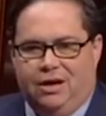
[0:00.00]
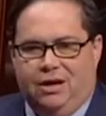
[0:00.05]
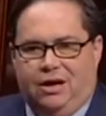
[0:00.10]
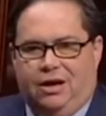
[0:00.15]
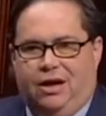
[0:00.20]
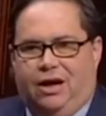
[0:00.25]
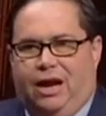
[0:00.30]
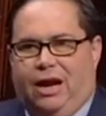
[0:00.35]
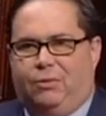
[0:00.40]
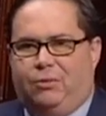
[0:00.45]

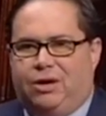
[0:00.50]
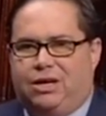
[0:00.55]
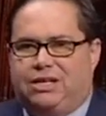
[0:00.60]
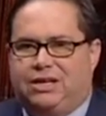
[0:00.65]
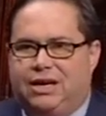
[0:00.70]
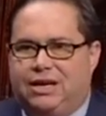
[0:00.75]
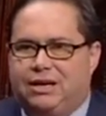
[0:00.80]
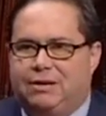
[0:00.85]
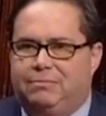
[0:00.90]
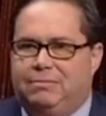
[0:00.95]
And I want to
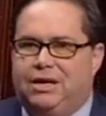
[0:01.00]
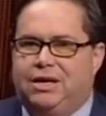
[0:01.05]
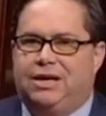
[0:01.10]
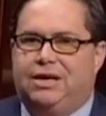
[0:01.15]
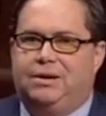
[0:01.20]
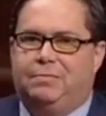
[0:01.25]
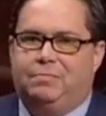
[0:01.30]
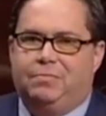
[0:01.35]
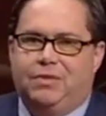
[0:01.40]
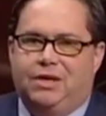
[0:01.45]
take a minute
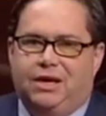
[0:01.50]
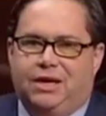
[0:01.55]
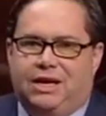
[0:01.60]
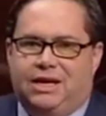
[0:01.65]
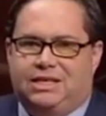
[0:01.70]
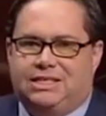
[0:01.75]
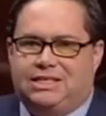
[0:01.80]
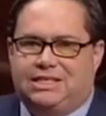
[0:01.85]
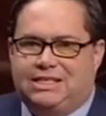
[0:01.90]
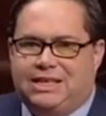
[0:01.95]
and
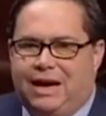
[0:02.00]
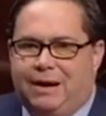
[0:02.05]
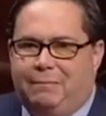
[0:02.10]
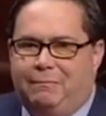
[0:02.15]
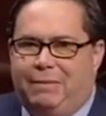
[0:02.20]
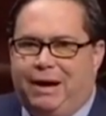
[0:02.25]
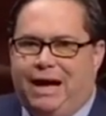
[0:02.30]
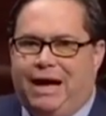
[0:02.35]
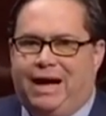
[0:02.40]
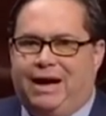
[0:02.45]
step
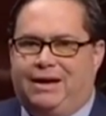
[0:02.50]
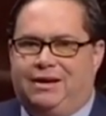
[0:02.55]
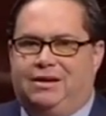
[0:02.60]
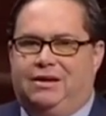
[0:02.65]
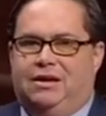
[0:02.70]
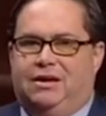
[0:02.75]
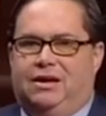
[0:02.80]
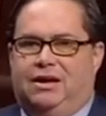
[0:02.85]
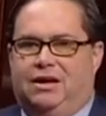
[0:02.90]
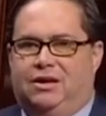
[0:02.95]
back
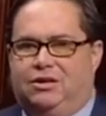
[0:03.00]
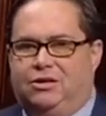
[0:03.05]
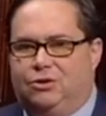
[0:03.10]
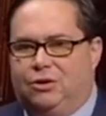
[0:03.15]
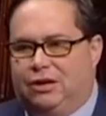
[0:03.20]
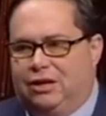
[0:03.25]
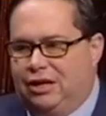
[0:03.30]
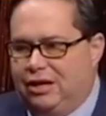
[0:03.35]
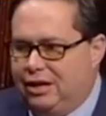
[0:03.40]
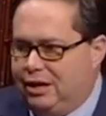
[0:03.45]
and do a
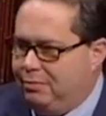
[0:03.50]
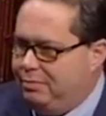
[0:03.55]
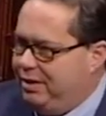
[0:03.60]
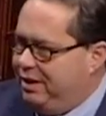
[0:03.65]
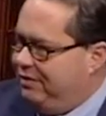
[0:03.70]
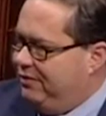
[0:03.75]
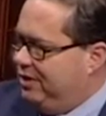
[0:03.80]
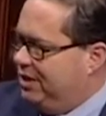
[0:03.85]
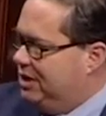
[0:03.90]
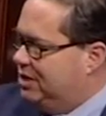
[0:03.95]
little bit
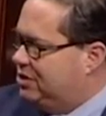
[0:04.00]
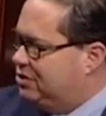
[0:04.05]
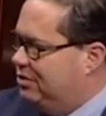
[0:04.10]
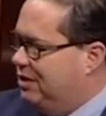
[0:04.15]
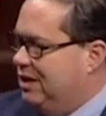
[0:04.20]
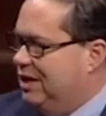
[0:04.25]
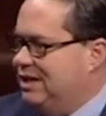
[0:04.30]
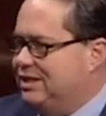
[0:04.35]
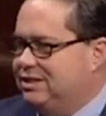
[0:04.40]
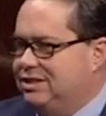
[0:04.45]
of a history
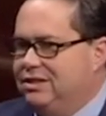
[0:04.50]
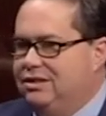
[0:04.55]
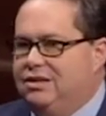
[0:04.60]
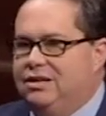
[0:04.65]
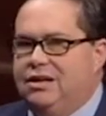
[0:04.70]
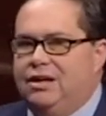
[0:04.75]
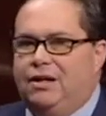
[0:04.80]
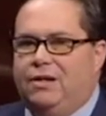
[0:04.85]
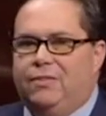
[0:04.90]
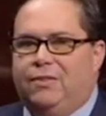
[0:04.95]
lesson.
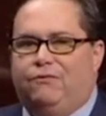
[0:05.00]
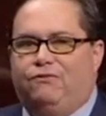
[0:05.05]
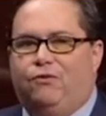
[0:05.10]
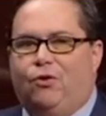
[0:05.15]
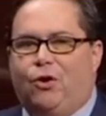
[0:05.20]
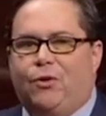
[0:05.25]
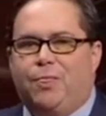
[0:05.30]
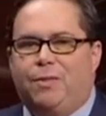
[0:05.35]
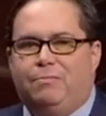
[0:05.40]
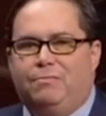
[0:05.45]
The
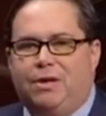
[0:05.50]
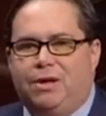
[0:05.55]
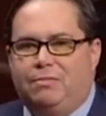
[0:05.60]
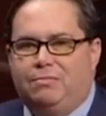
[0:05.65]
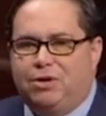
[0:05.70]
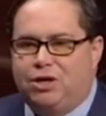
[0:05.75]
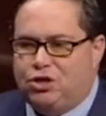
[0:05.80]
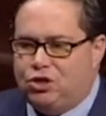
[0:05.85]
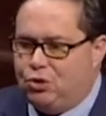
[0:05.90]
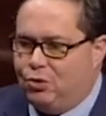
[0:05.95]
Fourth
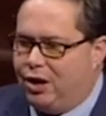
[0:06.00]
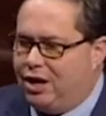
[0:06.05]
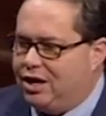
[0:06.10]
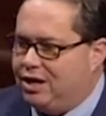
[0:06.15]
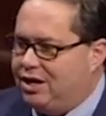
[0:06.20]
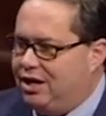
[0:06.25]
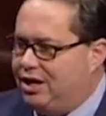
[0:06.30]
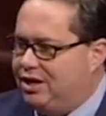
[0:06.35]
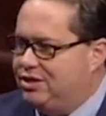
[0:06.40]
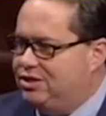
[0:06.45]
Amendment to our
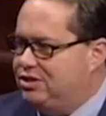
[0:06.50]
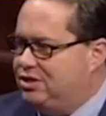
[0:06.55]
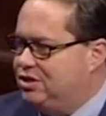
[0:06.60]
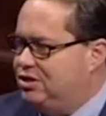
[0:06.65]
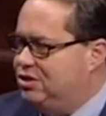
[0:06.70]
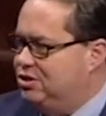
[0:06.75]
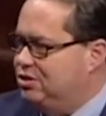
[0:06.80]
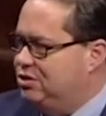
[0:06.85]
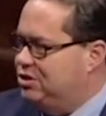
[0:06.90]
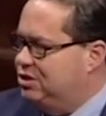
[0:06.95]

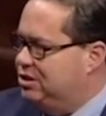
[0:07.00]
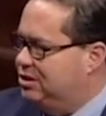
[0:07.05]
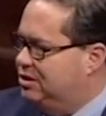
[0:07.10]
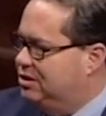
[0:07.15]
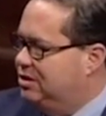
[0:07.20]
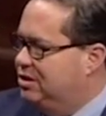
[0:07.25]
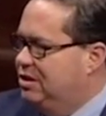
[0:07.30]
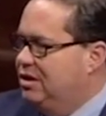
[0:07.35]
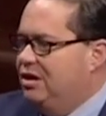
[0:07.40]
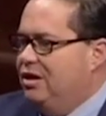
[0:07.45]
Constitution
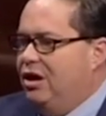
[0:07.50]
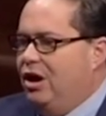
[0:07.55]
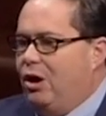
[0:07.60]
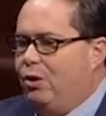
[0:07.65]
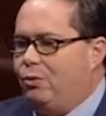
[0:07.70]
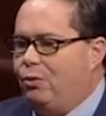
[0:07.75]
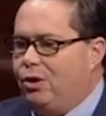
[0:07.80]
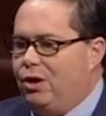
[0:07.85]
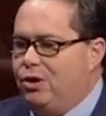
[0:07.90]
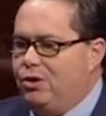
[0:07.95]

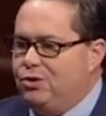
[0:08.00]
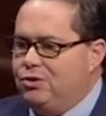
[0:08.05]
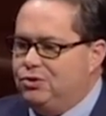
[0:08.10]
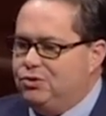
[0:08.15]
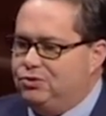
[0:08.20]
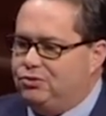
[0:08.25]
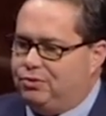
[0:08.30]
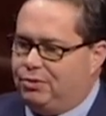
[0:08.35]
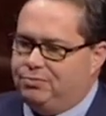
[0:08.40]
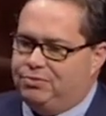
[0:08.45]
arose
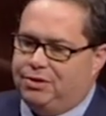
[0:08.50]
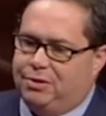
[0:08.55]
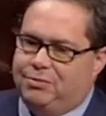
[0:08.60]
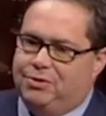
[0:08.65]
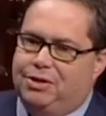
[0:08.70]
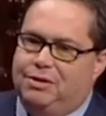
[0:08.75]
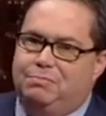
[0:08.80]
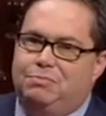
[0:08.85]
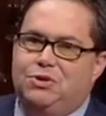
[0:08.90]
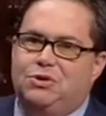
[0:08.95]
from some of the
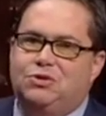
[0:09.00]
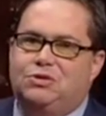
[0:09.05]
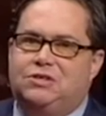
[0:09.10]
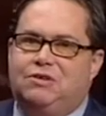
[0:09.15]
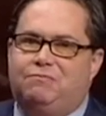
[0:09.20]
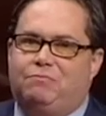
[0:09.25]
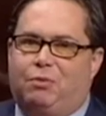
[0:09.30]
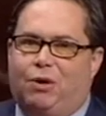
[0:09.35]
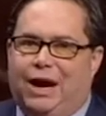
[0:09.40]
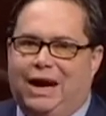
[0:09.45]

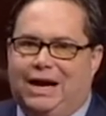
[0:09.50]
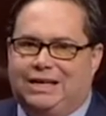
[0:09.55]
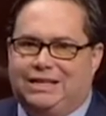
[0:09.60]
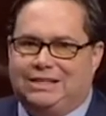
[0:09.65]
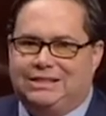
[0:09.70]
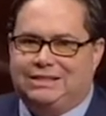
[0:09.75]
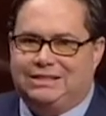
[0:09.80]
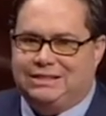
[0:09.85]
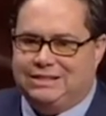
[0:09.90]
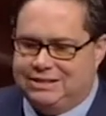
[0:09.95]
abusive
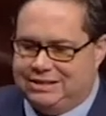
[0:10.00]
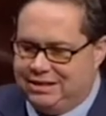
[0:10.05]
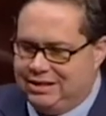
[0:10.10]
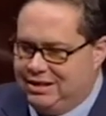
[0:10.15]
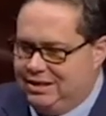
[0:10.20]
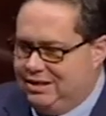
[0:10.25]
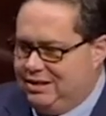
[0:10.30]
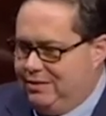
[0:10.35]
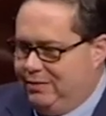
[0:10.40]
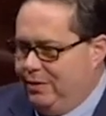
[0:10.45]
practices
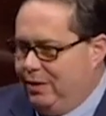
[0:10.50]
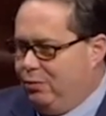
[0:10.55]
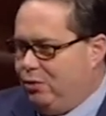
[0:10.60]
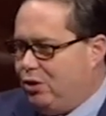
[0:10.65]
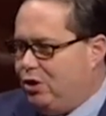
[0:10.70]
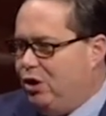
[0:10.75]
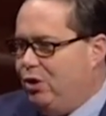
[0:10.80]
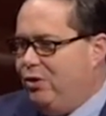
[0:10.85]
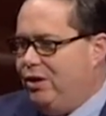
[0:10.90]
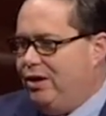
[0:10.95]
that were
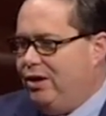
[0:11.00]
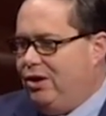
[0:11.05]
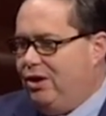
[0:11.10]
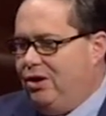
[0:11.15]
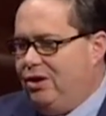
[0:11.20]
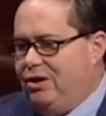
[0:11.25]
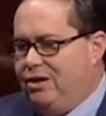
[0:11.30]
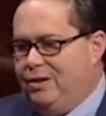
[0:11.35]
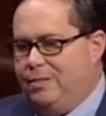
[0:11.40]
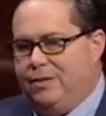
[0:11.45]
going
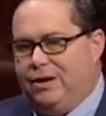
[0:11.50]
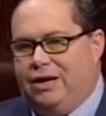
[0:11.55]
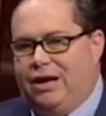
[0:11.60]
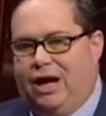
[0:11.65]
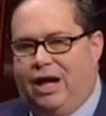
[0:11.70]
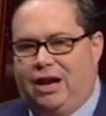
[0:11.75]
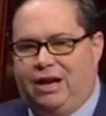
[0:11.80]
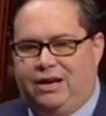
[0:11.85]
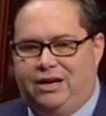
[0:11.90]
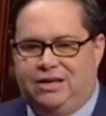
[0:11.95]
on in the
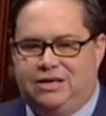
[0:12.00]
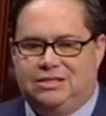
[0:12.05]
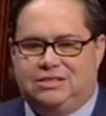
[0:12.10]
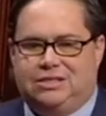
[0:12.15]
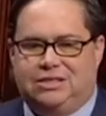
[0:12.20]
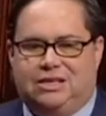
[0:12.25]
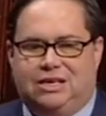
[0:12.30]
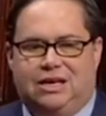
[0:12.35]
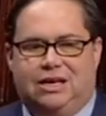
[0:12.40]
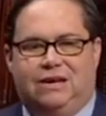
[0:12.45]
colonies. The
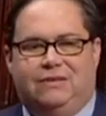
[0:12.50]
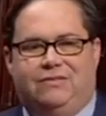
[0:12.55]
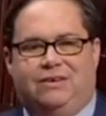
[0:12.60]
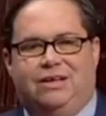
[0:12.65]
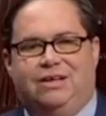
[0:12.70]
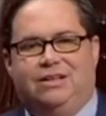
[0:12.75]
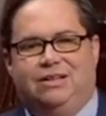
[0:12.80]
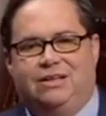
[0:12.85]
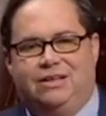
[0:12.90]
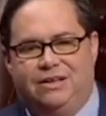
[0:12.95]
King of
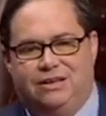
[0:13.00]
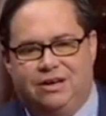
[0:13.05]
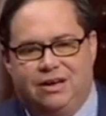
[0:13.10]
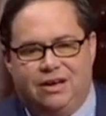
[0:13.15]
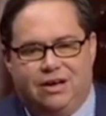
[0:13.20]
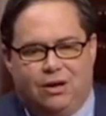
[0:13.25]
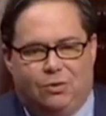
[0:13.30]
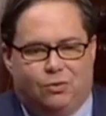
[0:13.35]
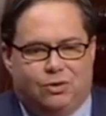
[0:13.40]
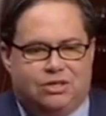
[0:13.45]
England
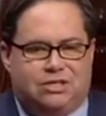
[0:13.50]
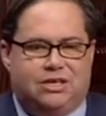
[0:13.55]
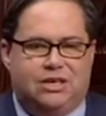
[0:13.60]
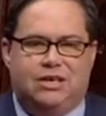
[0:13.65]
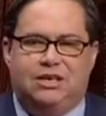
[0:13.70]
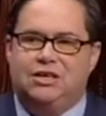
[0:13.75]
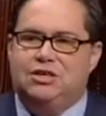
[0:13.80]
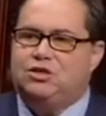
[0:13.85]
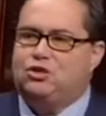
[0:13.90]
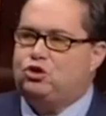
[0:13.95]
would send
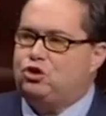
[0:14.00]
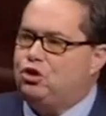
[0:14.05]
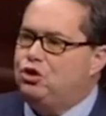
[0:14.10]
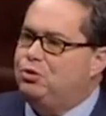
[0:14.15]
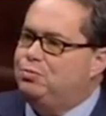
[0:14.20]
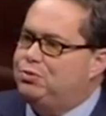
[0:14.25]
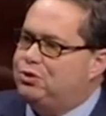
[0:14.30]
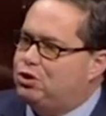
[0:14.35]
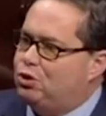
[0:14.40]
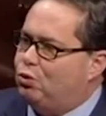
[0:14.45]
his
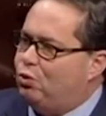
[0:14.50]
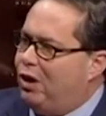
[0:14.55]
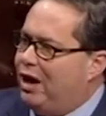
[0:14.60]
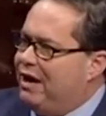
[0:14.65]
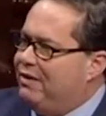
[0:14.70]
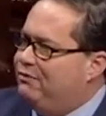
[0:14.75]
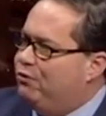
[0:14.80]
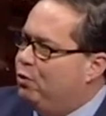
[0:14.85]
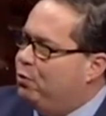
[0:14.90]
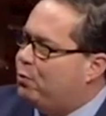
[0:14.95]
troops to
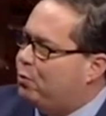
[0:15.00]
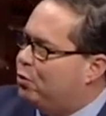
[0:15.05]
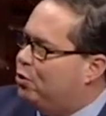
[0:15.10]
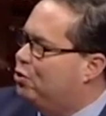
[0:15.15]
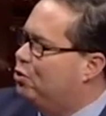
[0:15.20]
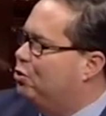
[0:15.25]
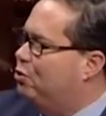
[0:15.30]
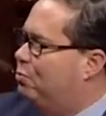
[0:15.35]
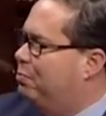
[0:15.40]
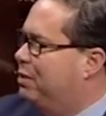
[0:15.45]
rifle
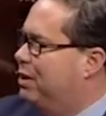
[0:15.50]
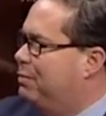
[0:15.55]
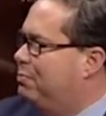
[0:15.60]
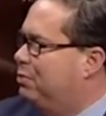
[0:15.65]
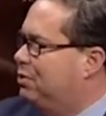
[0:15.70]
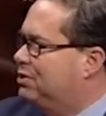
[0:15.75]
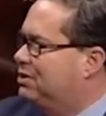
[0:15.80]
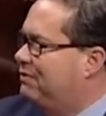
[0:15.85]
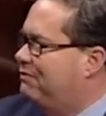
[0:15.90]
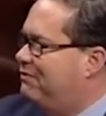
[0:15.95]
through
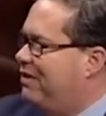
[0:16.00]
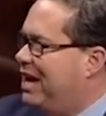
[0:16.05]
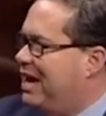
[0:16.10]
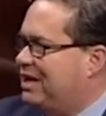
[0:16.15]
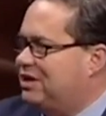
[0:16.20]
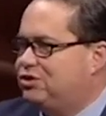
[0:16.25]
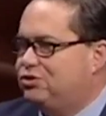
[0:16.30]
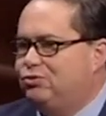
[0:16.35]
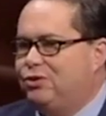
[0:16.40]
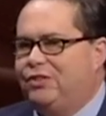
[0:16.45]
people's
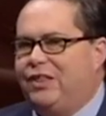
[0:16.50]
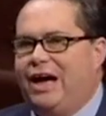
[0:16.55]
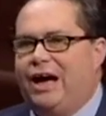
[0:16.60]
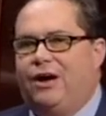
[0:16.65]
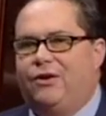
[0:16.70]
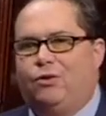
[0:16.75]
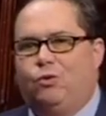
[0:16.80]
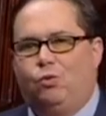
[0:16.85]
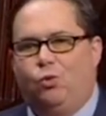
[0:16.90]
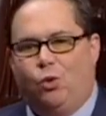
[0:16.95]
effects without
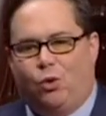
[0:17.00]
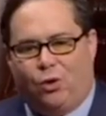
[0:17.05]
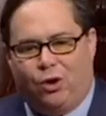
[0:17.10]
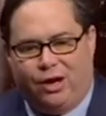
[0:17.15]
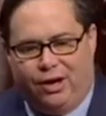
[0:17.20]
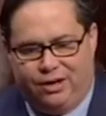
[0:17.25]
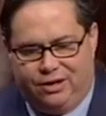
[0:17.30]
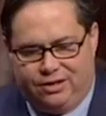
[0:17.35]
a warrant.